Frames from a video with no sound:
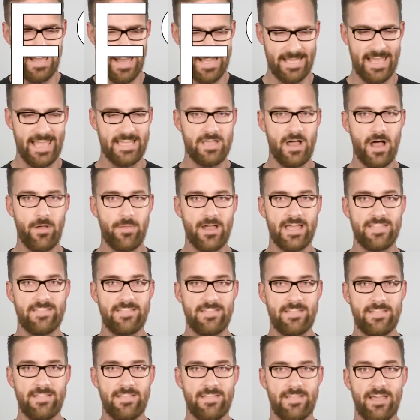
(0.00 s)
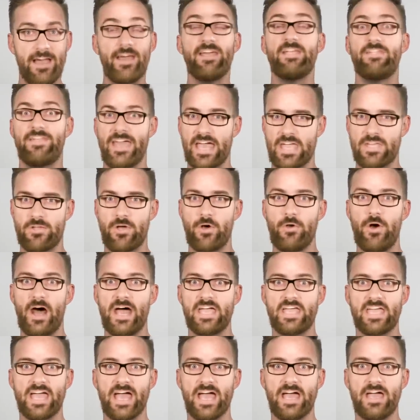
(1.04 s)
and as always, thanks for
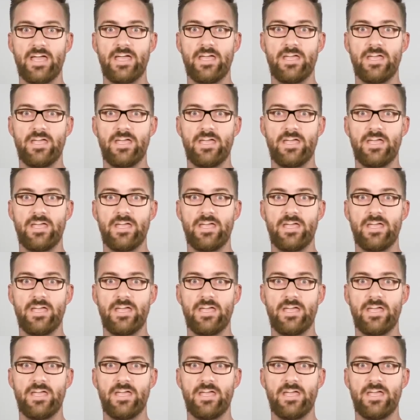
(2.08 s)
watching.